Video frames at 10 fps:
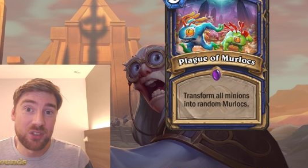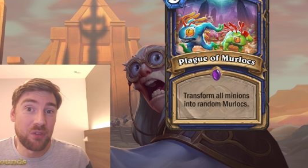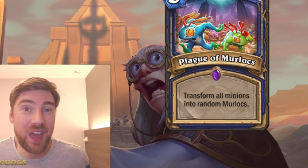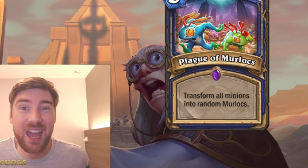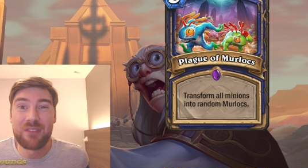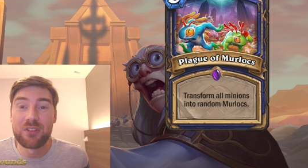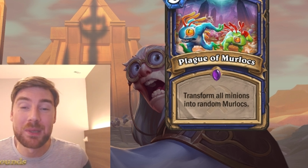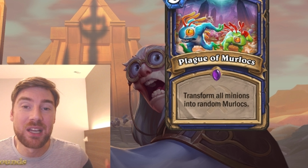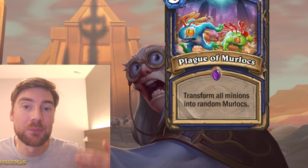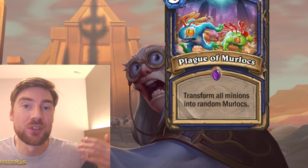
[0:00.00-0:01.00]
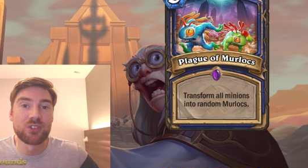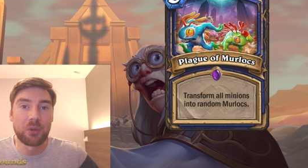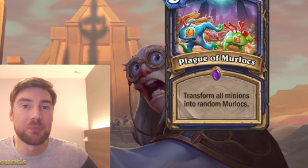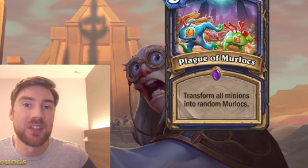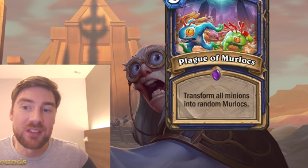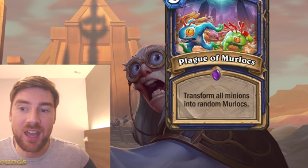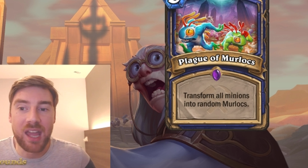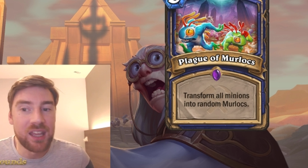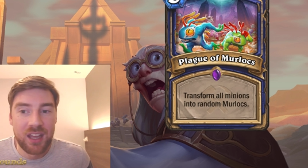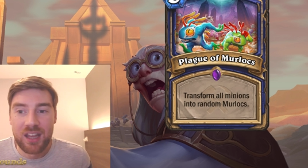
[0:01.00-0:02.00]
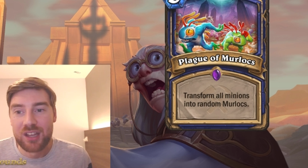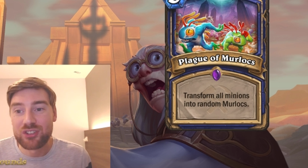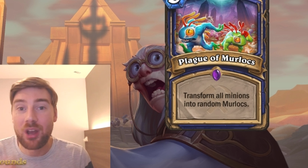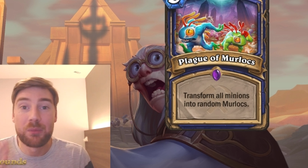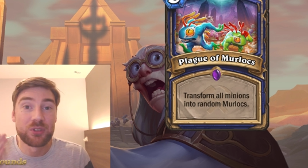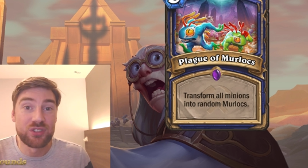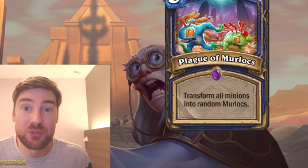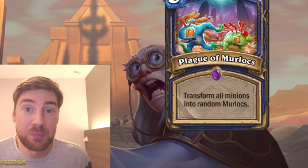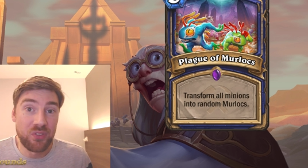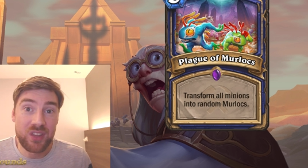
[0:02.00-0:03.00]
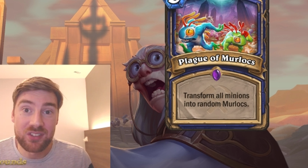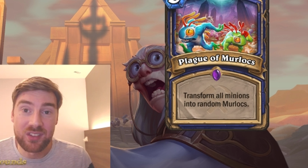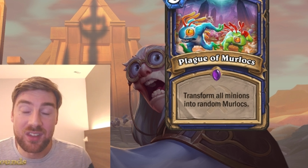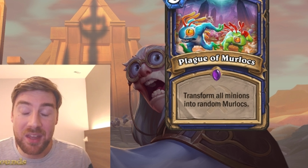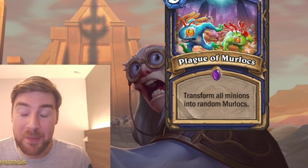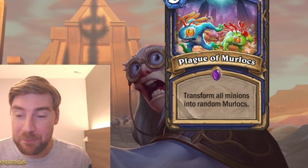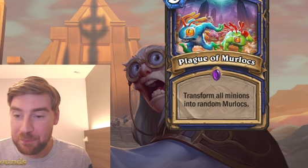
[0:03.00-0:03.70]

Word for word: so if that ever becomes a top tier deck, Shaman's just put this in there,